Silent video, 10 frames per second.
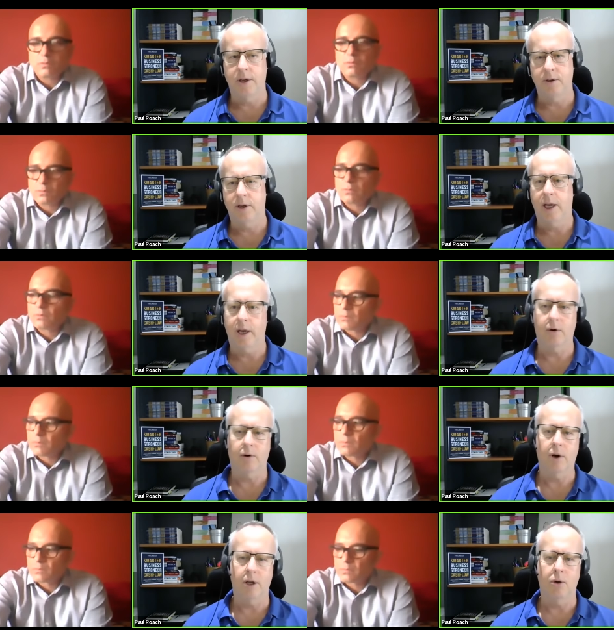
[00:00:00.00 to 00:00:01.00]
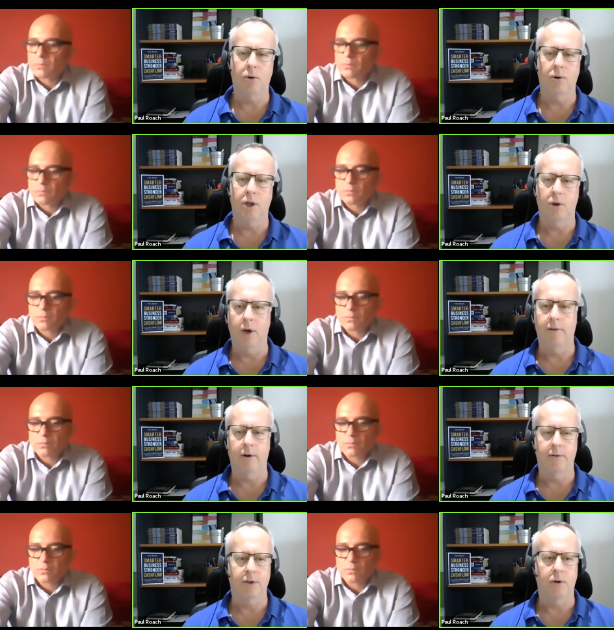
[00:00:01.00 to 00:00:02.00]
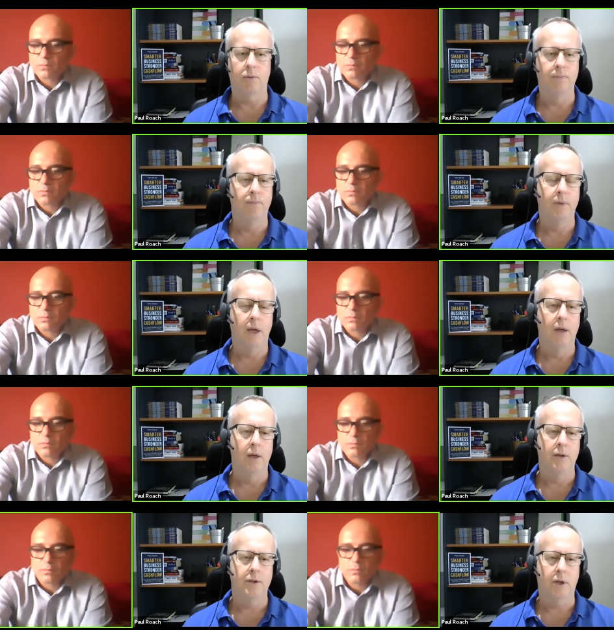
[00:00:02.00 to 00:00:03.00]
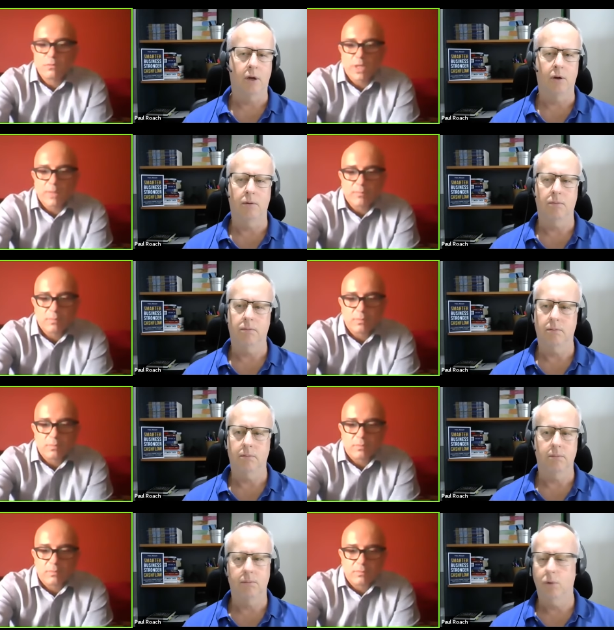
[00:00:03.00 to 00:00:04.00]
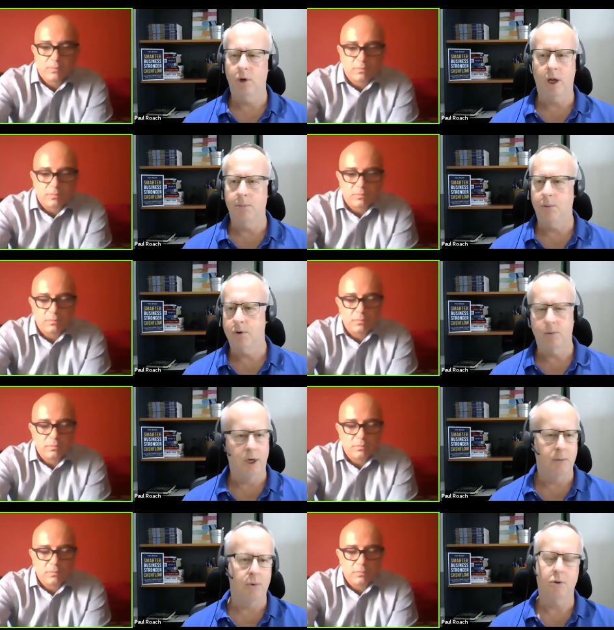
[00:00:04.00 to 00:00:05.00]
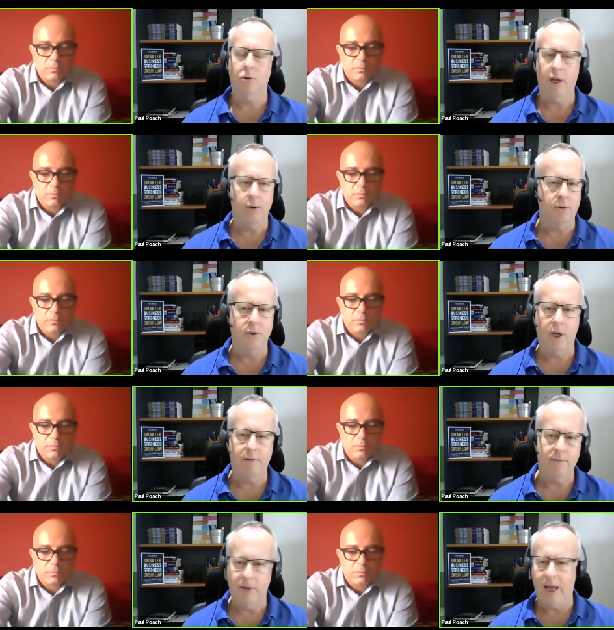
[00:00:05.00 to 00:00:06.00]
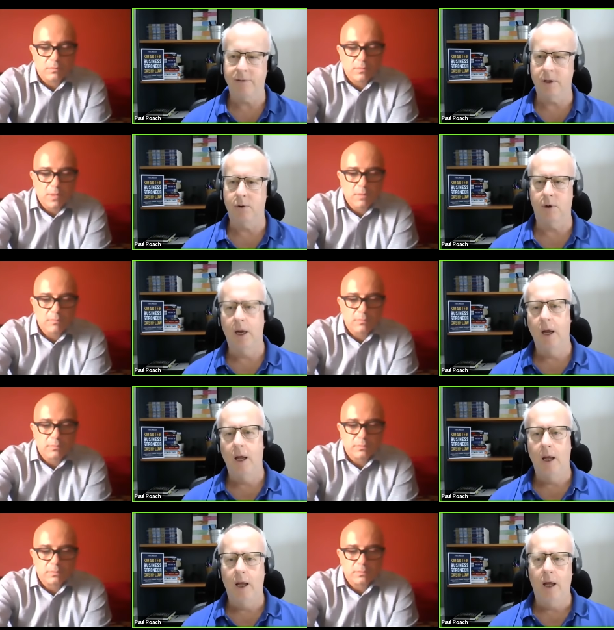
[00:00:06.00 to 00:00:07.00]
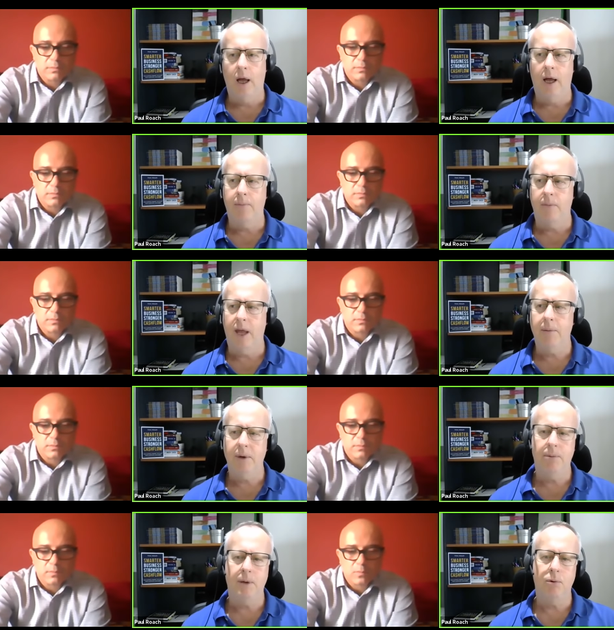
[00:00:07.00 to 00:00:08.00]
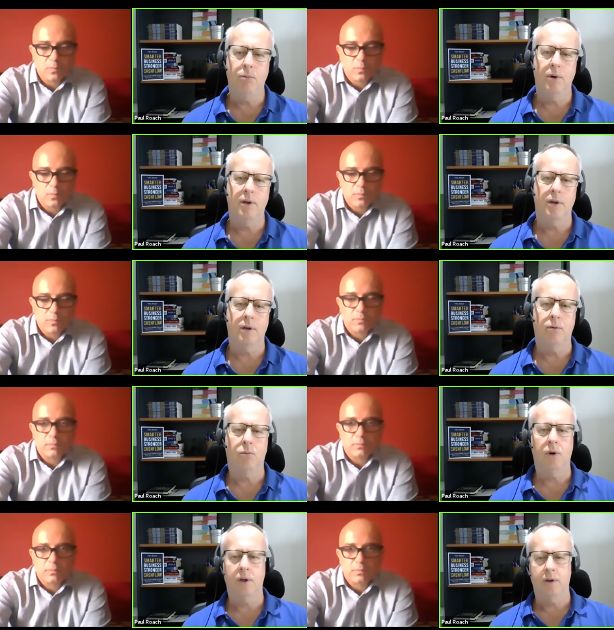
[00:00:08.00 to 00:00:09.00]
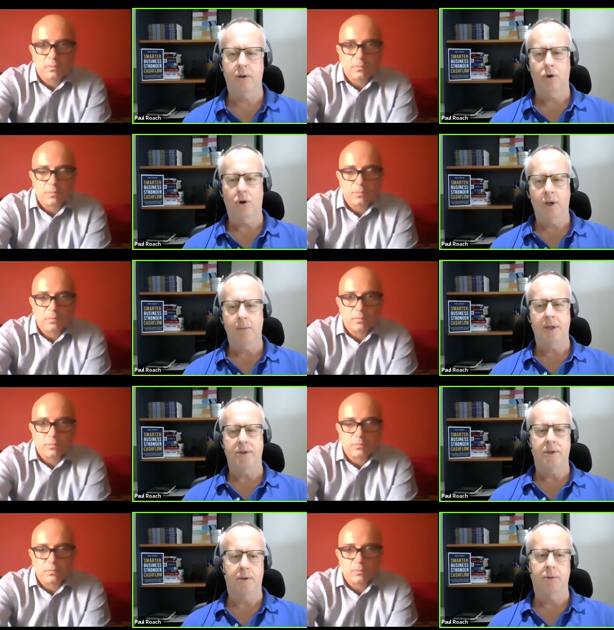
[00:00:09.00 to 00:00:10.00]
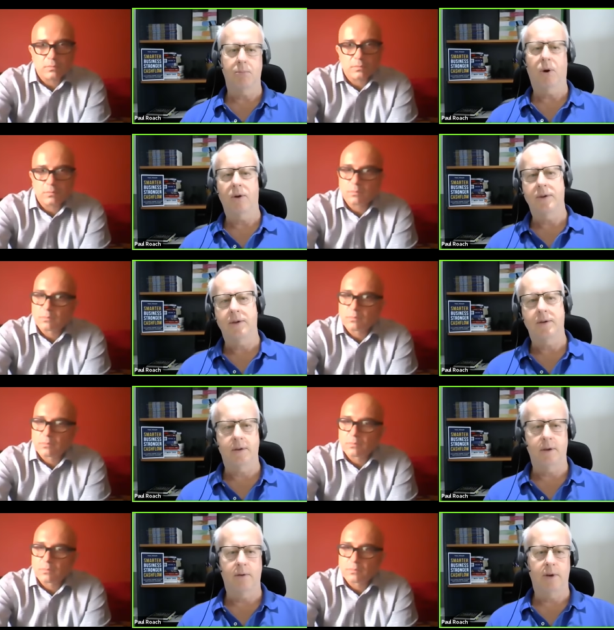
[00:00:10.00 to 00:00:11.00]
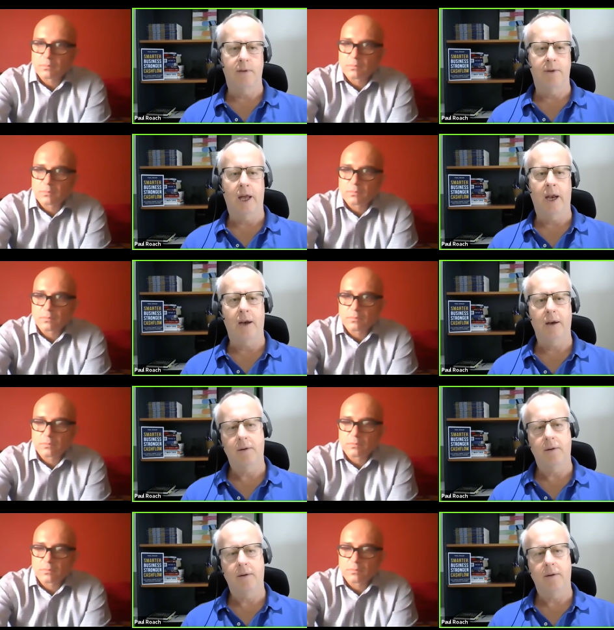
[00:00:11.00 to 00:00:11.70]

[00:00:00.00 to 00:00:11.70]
Speaker 1: is only going to grow to your to your level of skill. Mm-hmm. So yeah audio books, reading books, all that good stuff. Have to do it. Yeah. Um, how many people want to want to document systems and processes and have never done it?